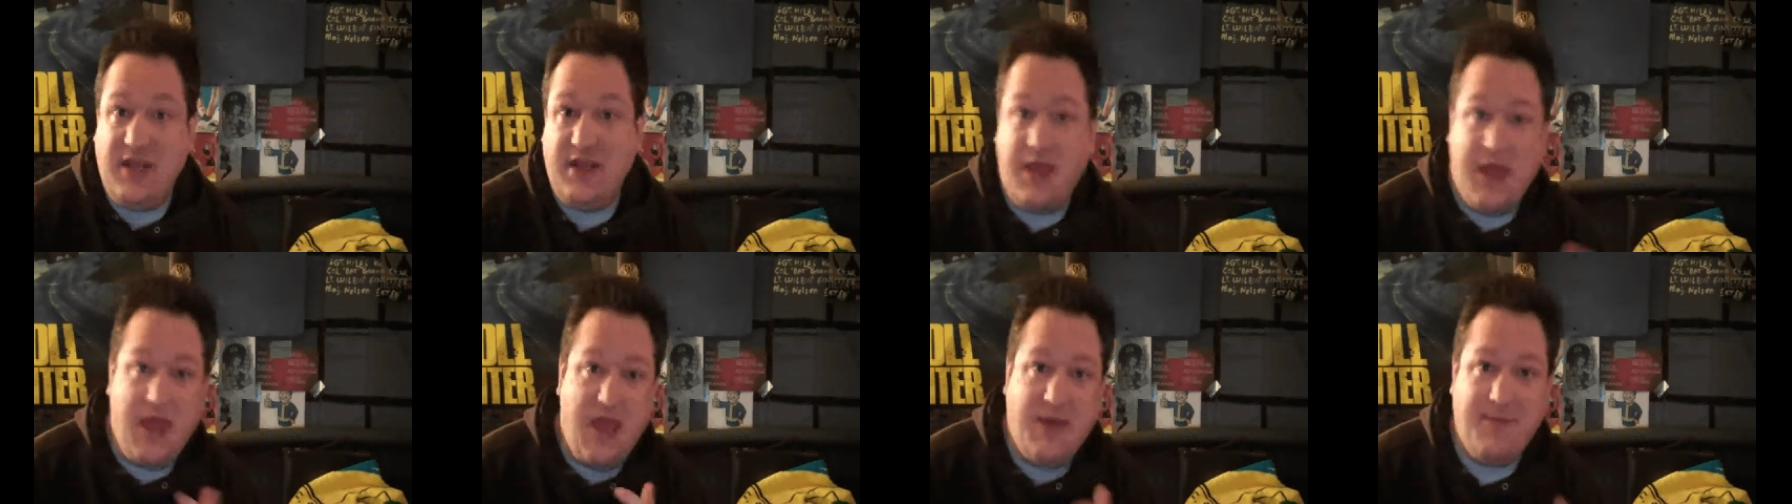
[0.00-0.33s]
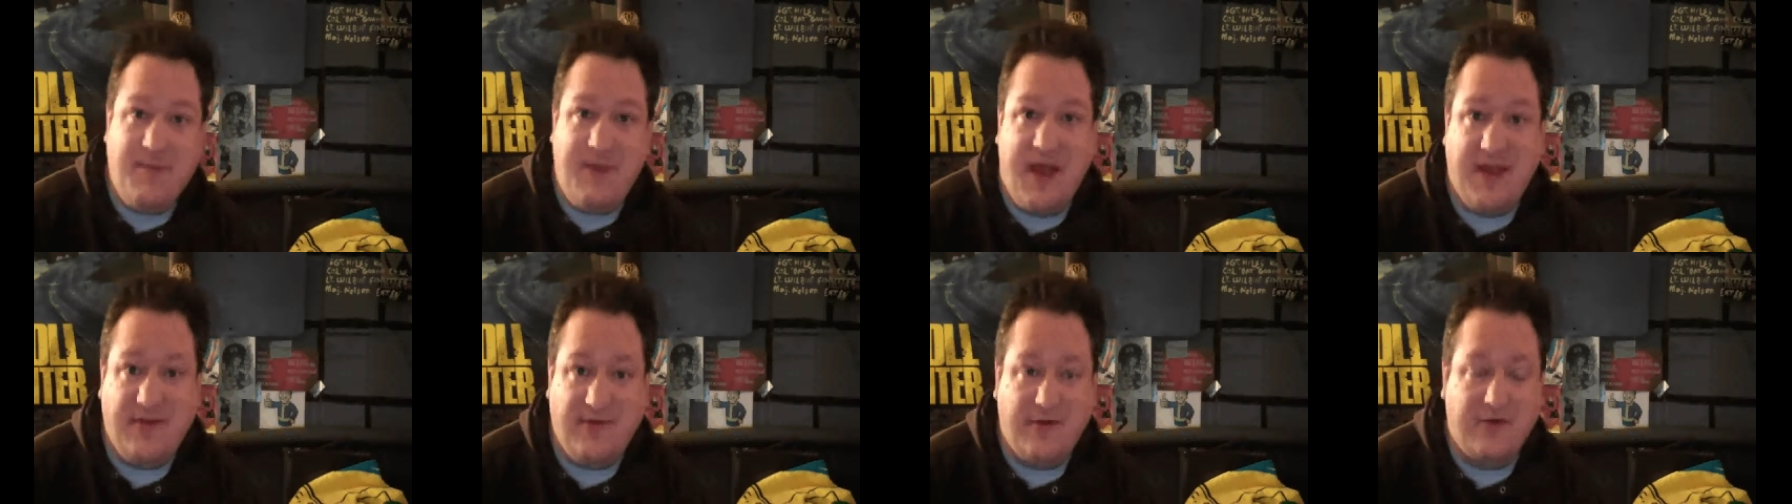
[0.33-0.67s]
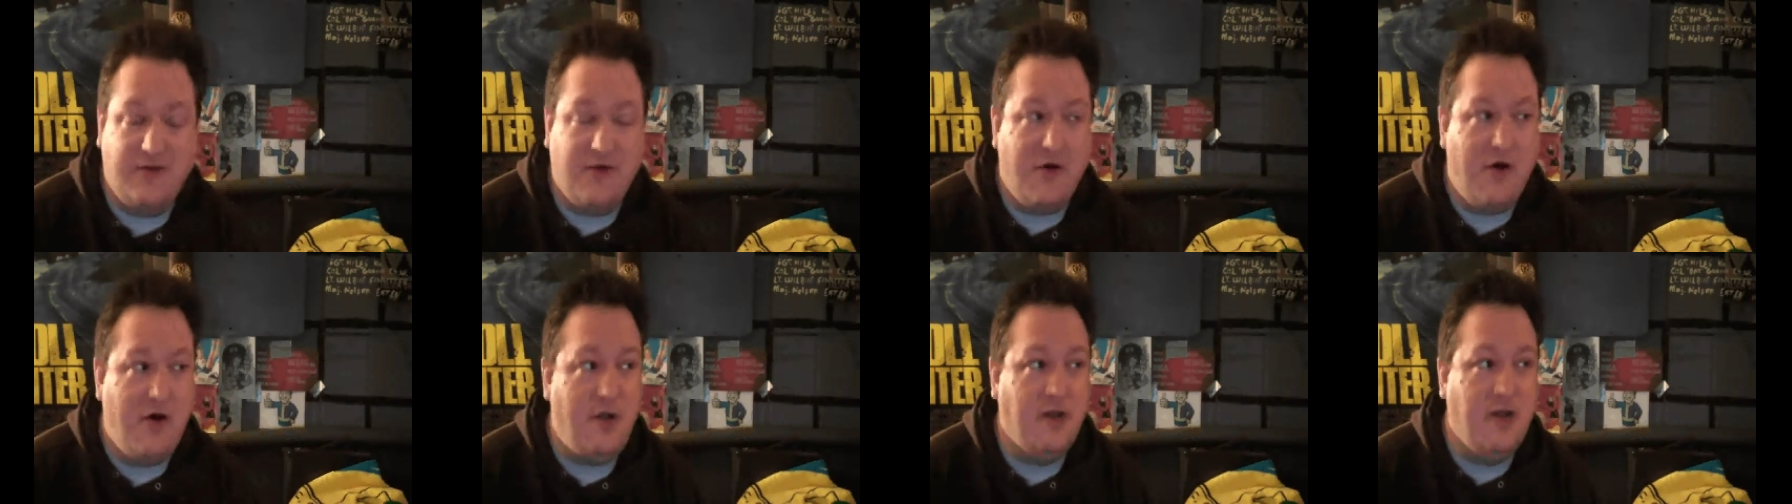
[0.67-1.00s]
cam as it's
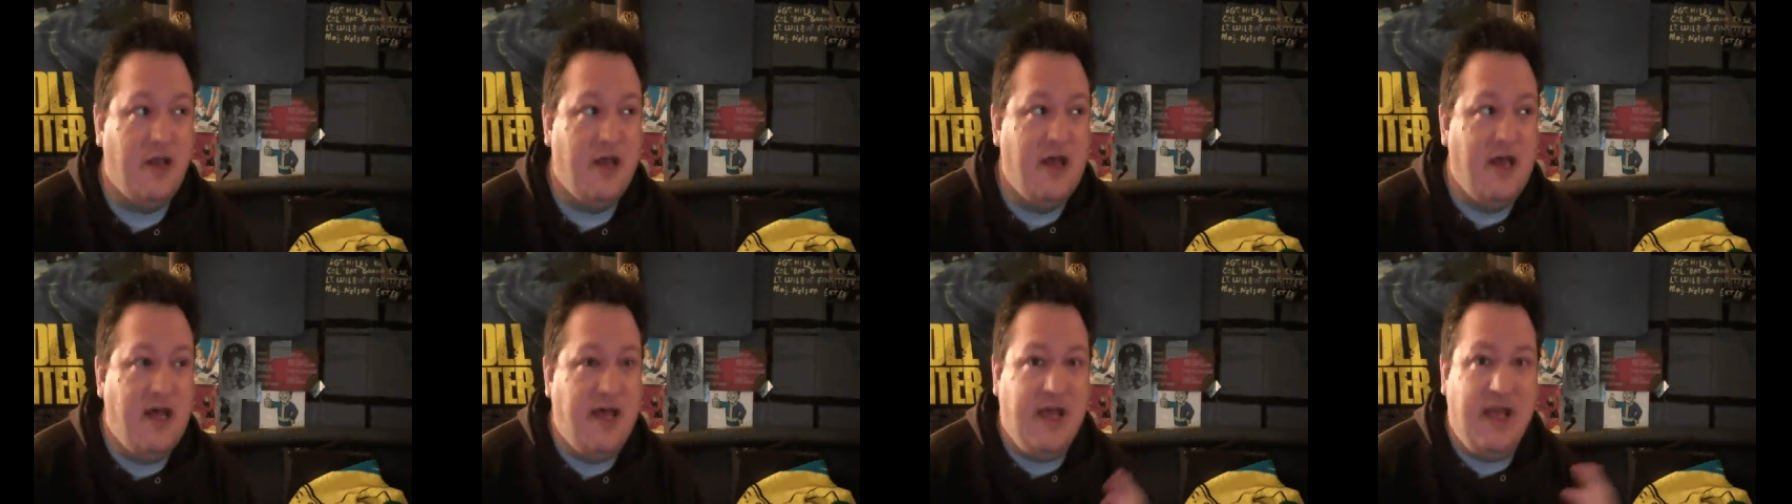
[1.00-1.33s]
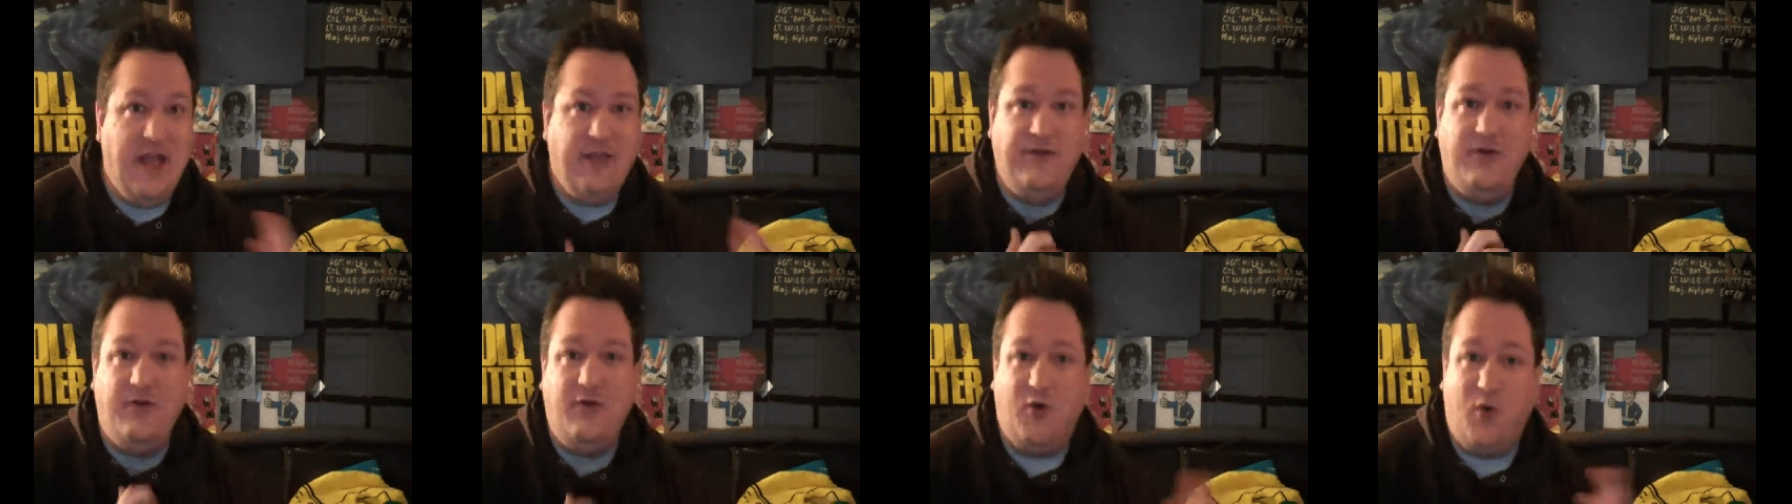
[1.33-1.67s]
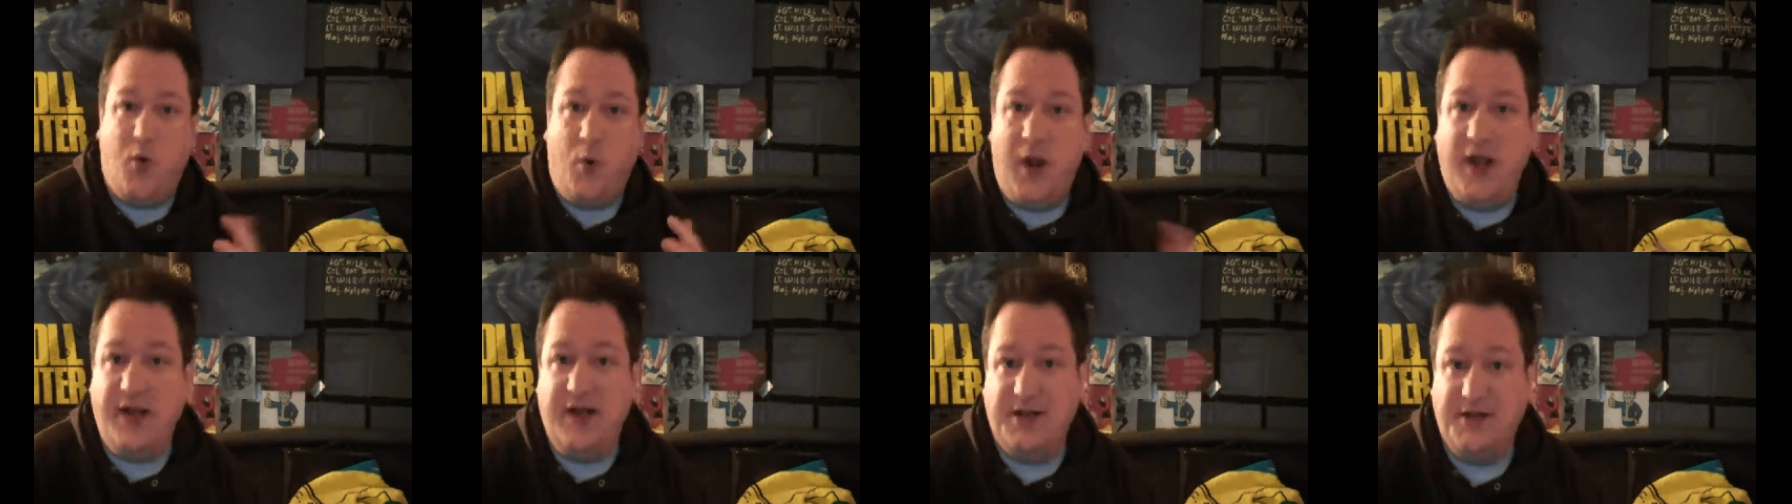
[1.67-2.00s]
called isn't
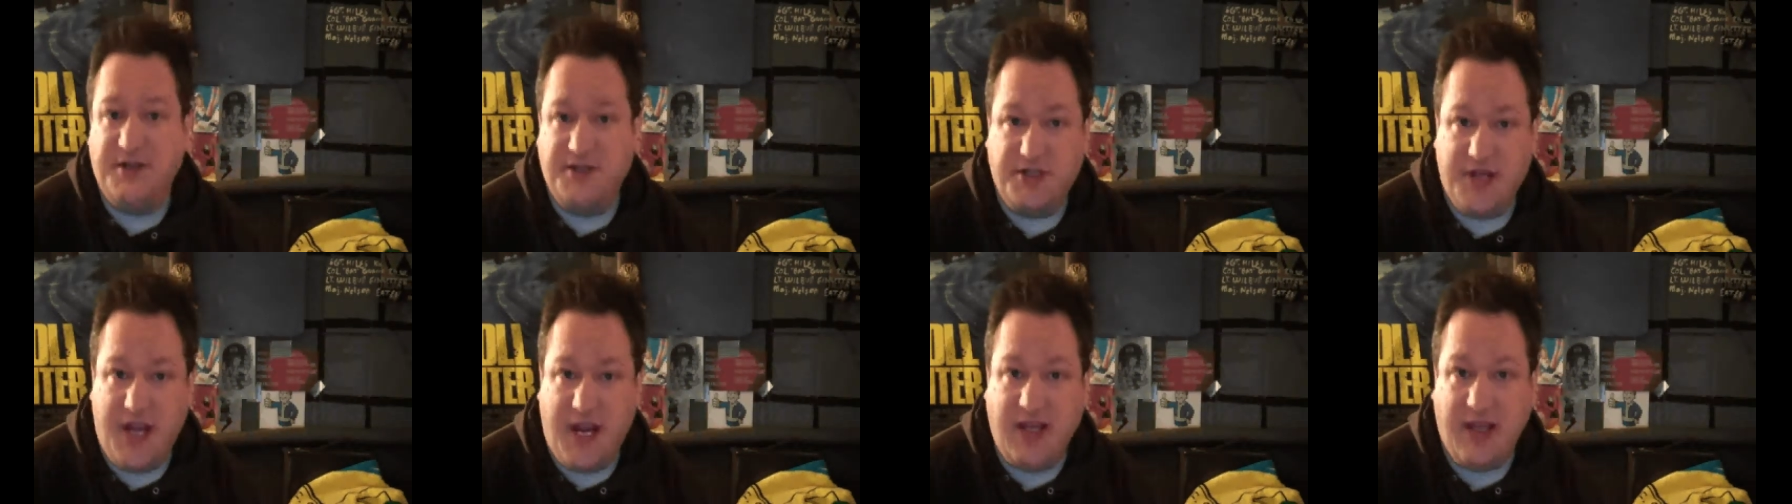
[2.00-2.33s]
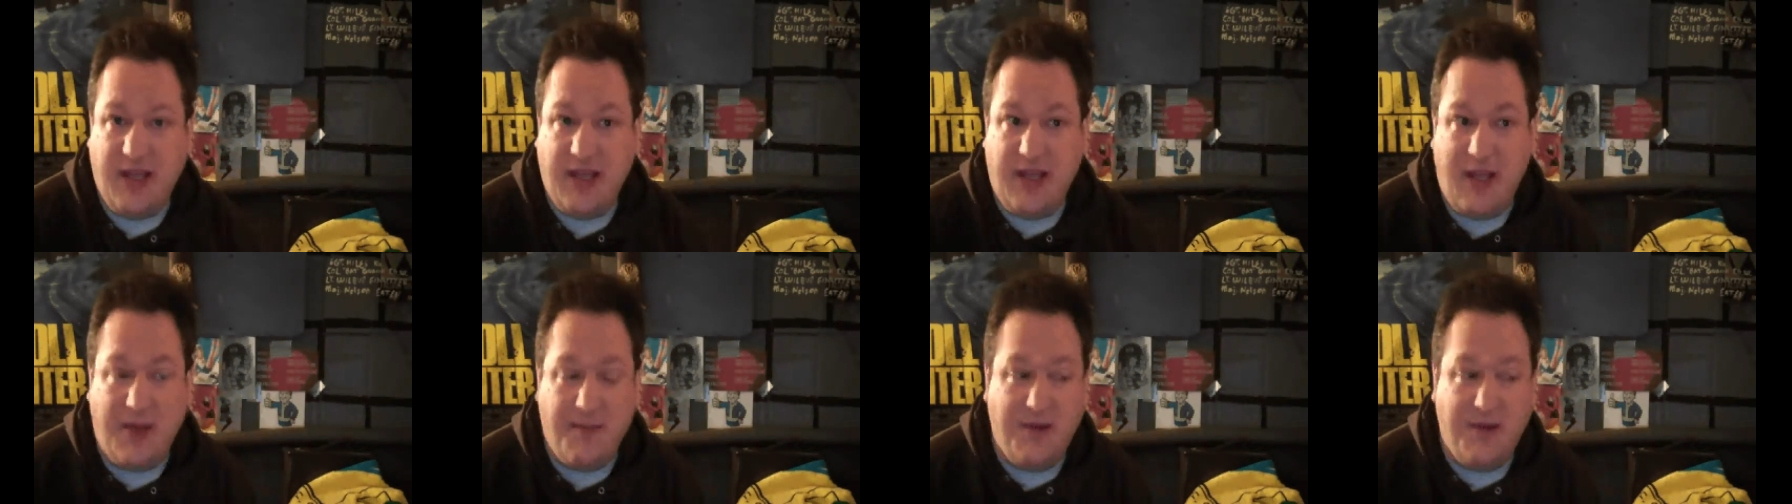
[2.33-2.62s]
quite as shaky.